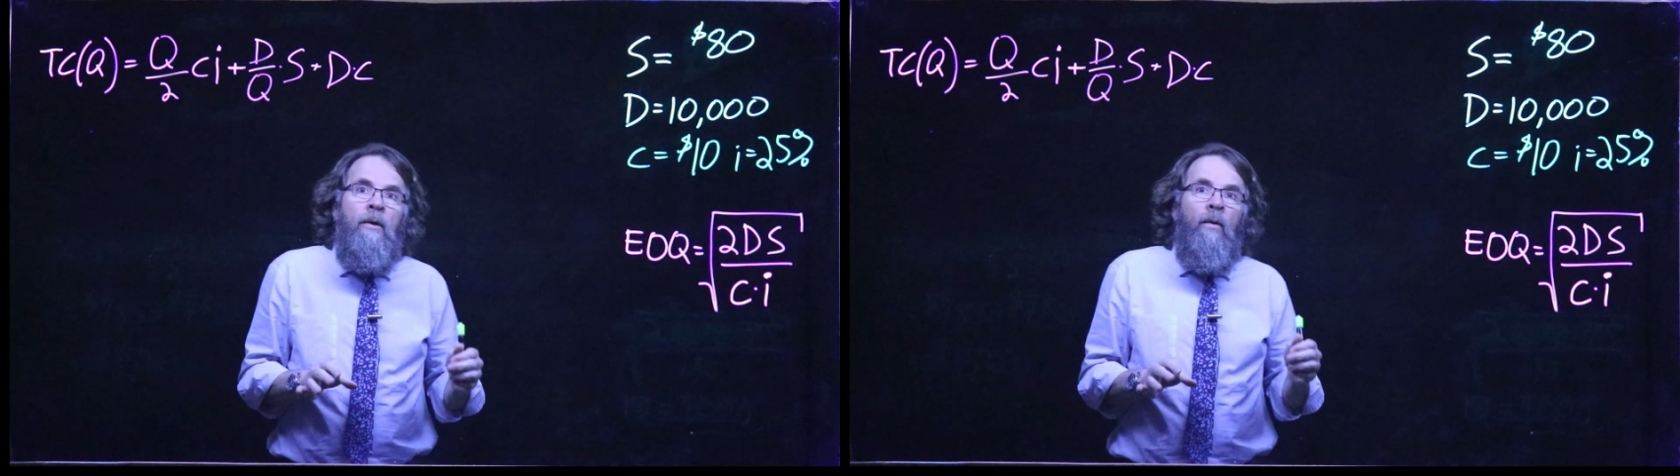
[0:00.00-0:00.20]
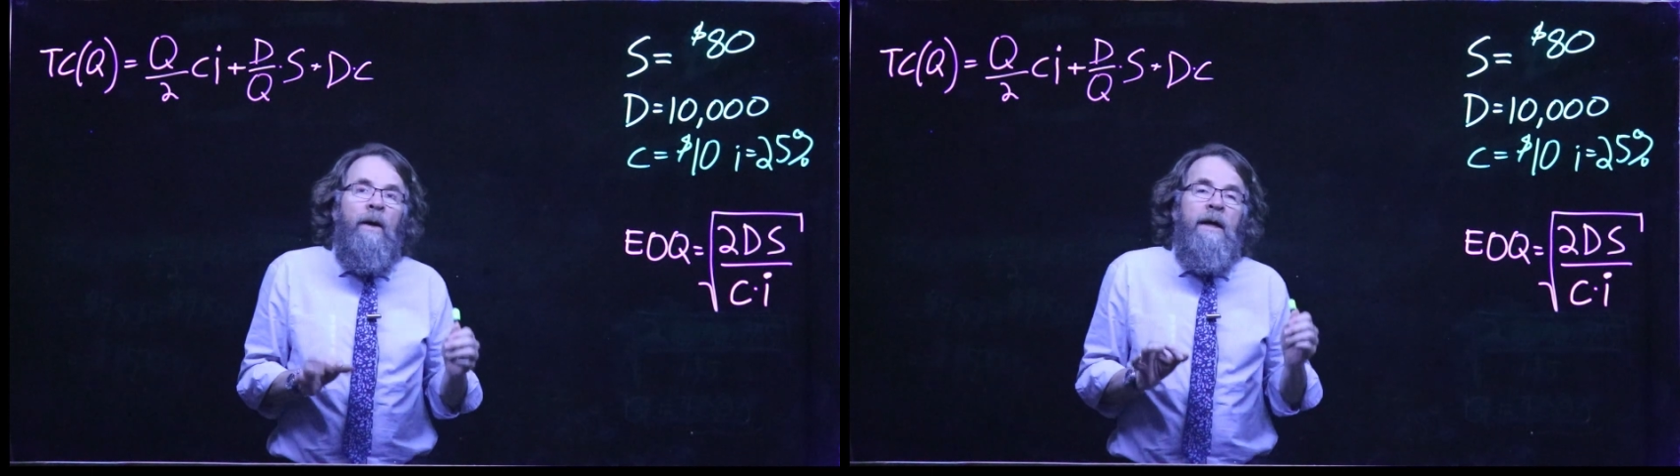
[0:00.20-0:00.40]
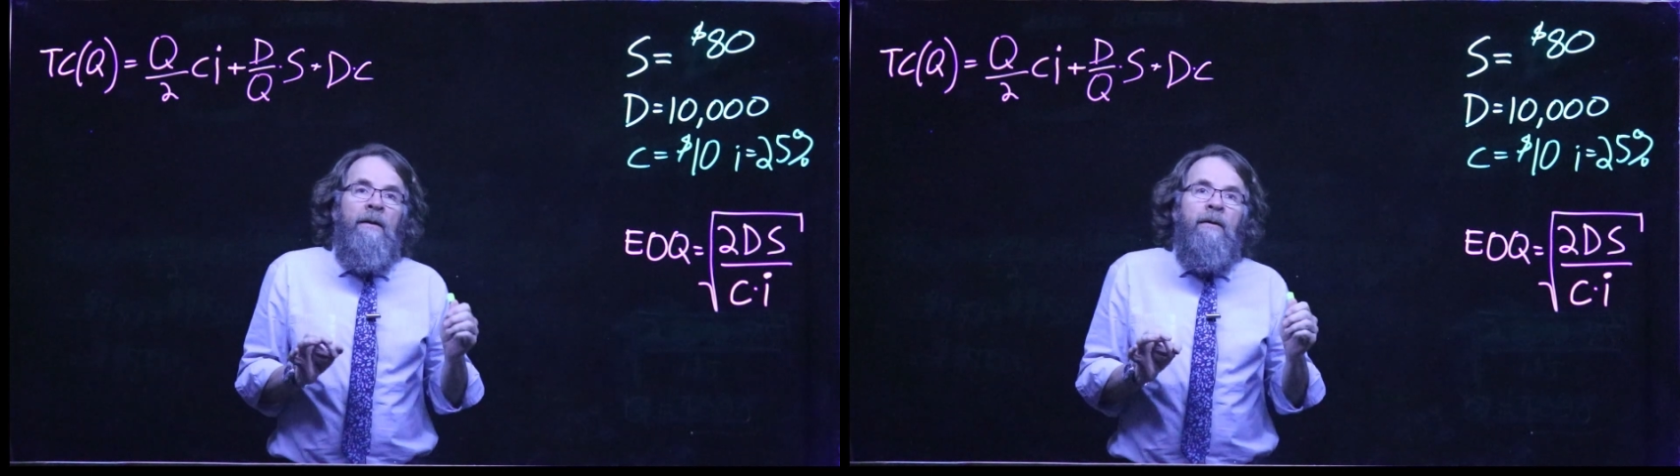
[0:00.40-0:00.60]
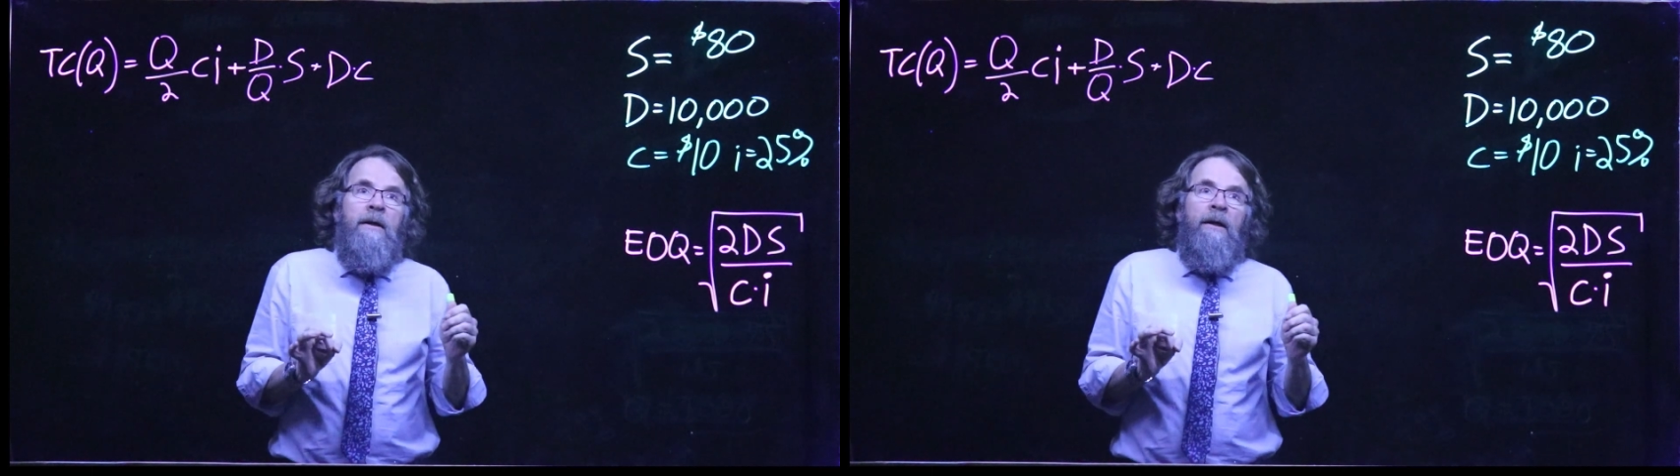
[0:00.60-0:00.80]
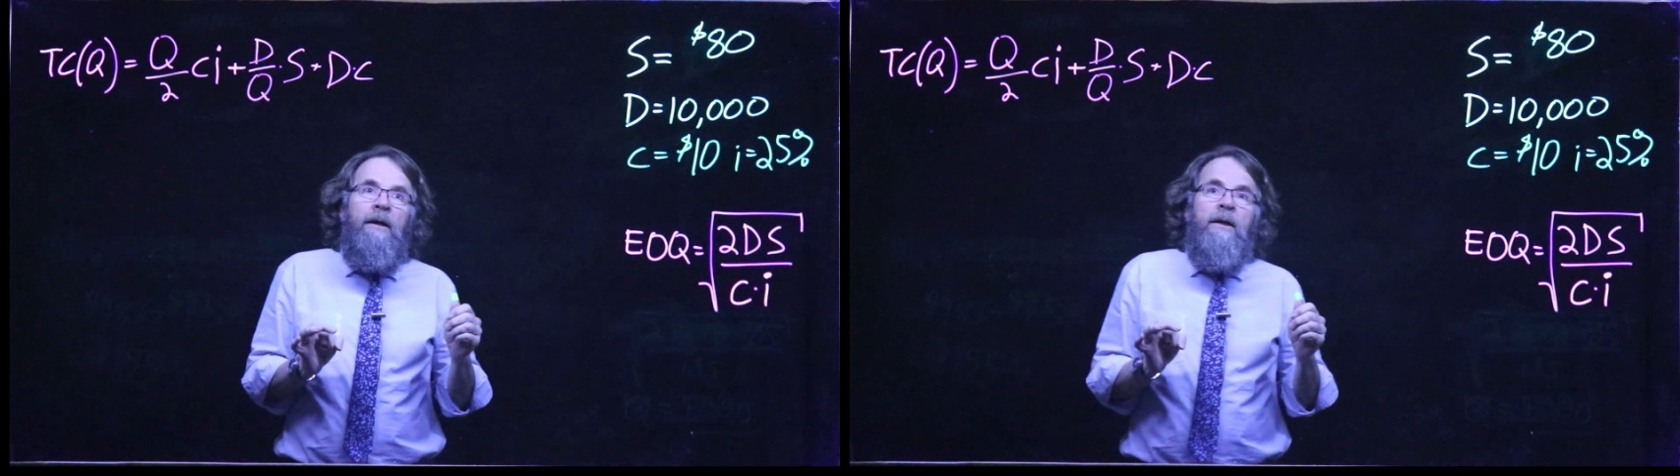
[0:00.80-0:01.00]
when
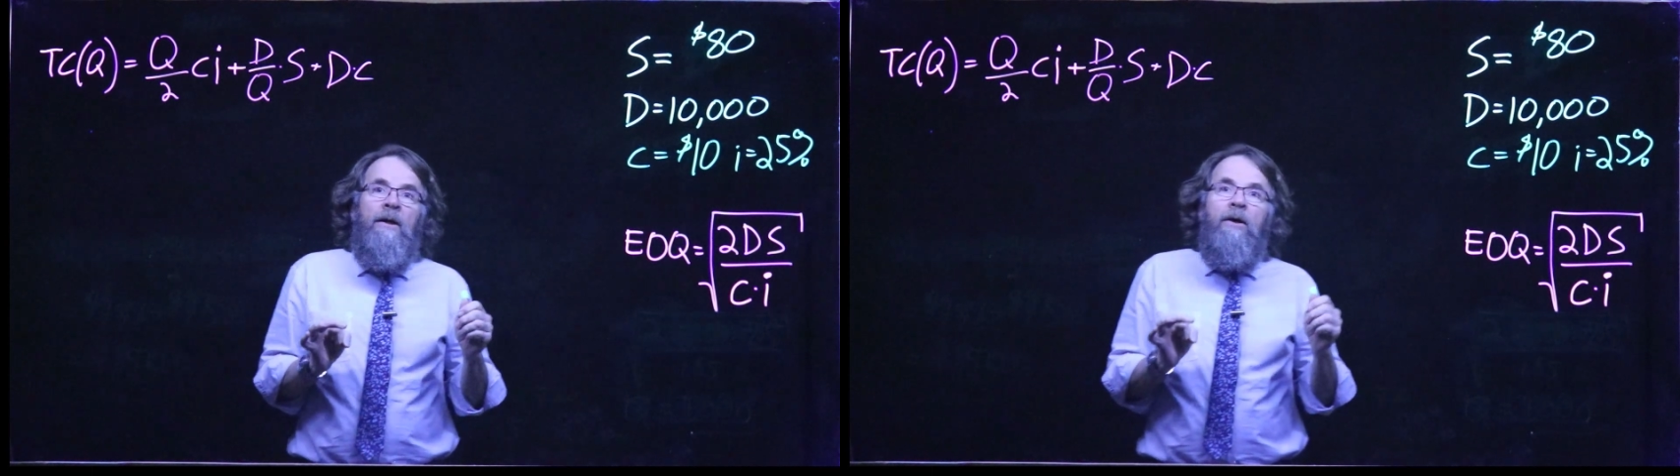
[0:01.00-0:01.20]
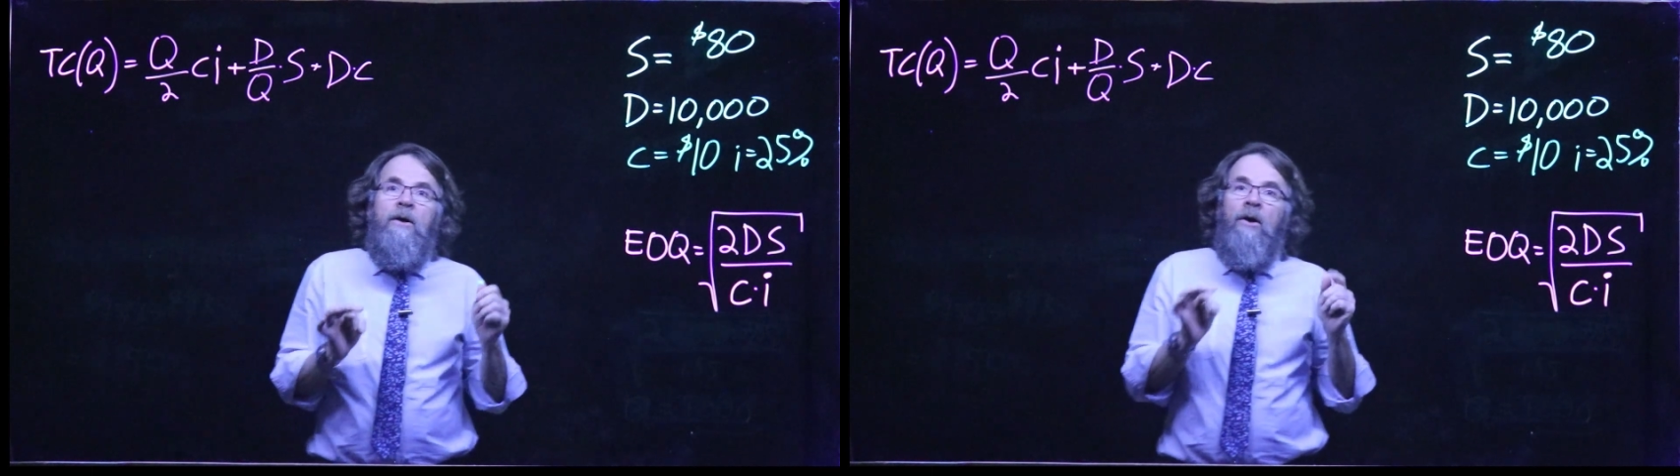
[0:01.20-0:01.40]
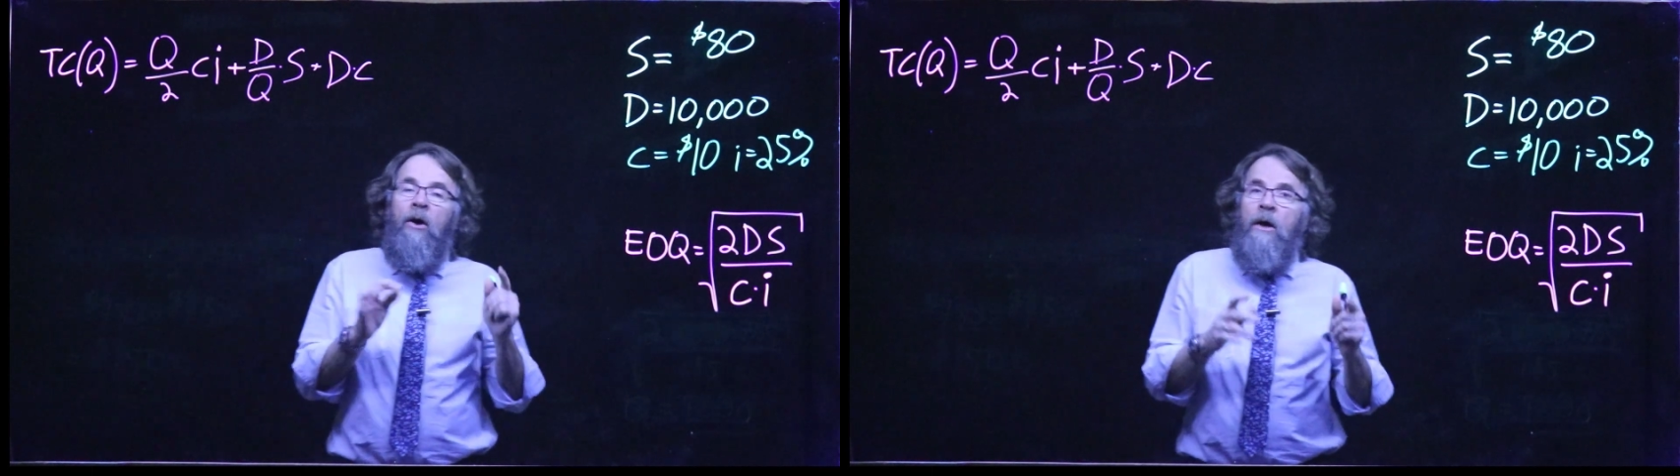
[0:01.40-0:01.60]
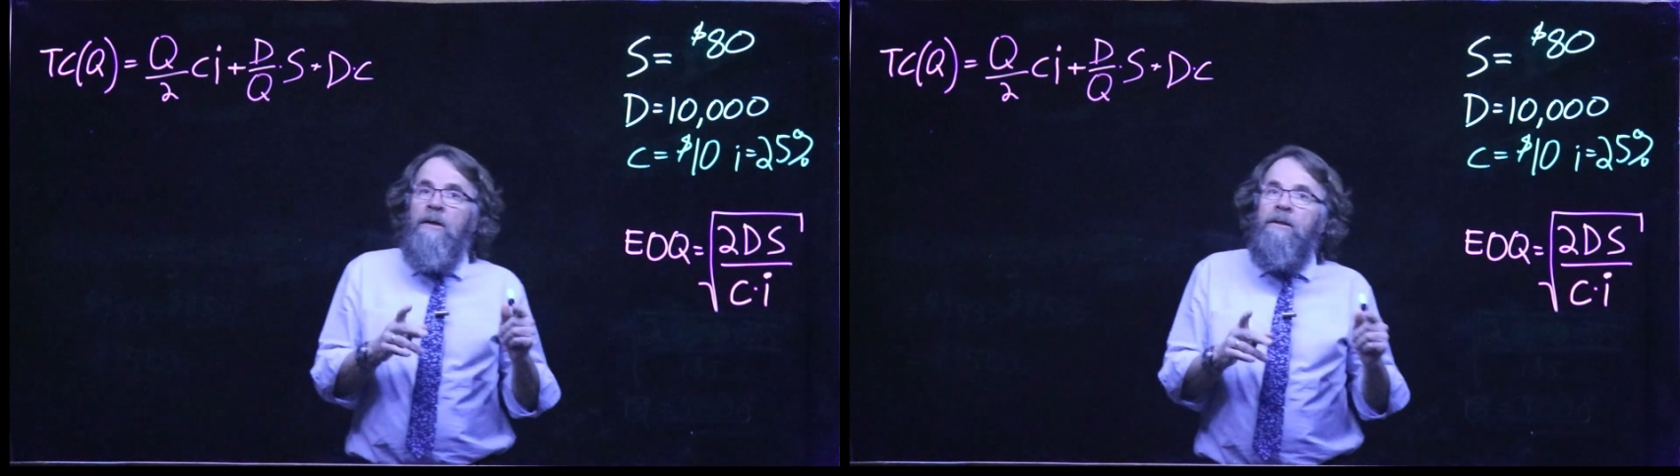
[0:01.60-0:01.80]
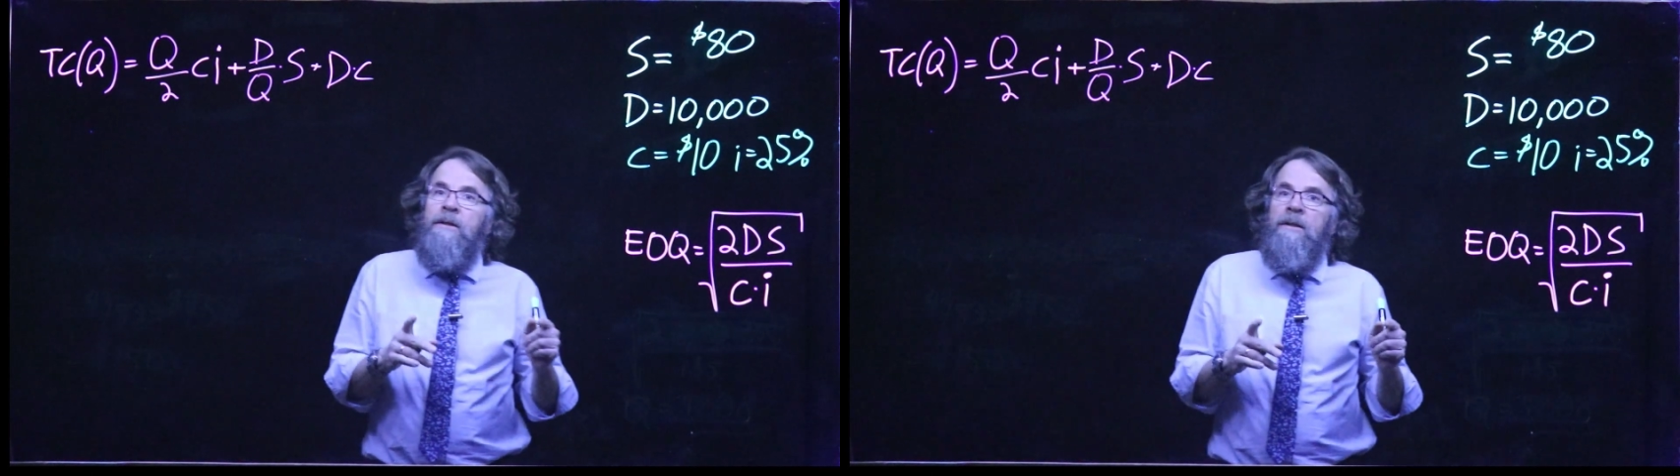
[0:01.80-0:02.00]
the
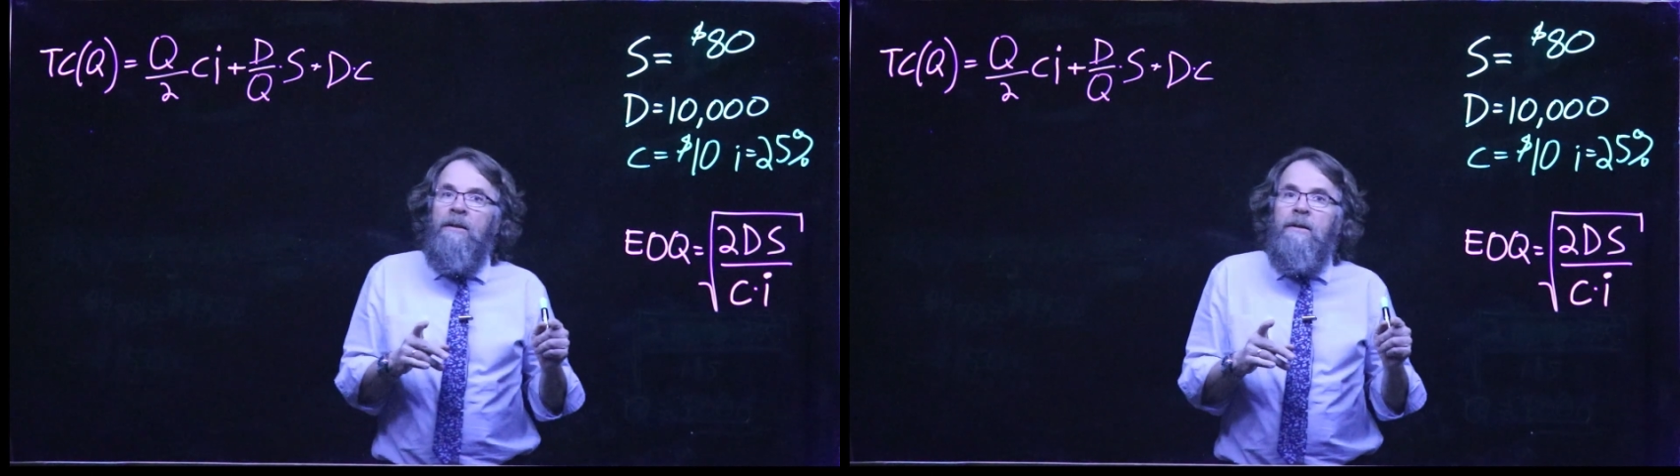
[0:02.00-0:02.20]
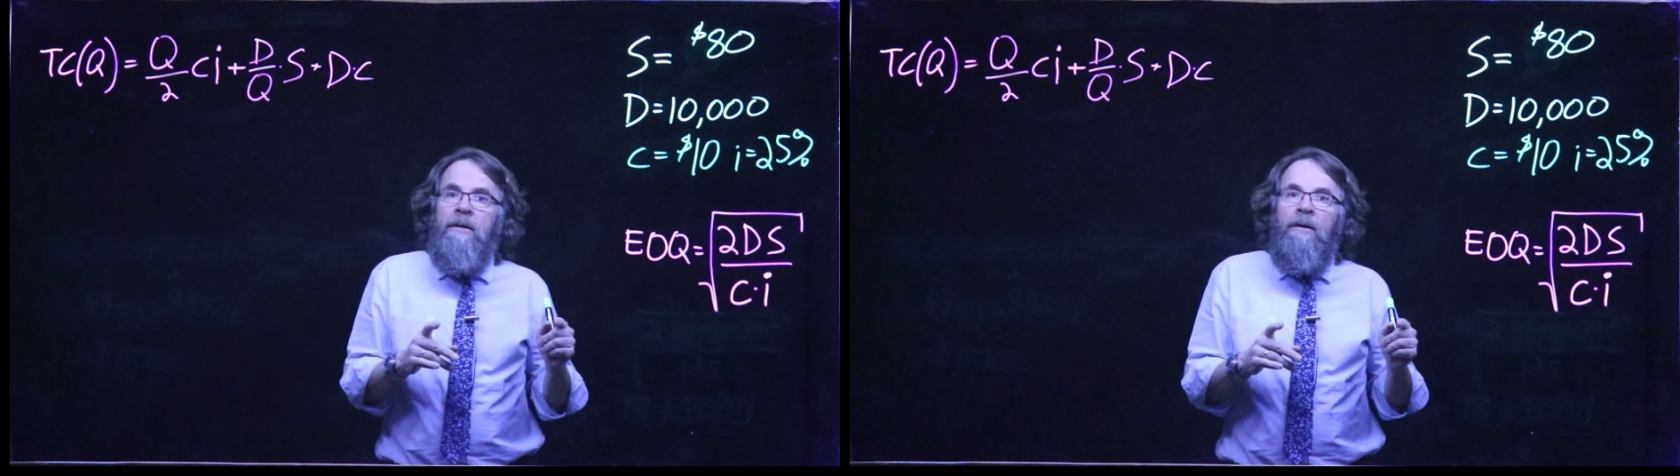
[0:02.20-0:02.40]
cost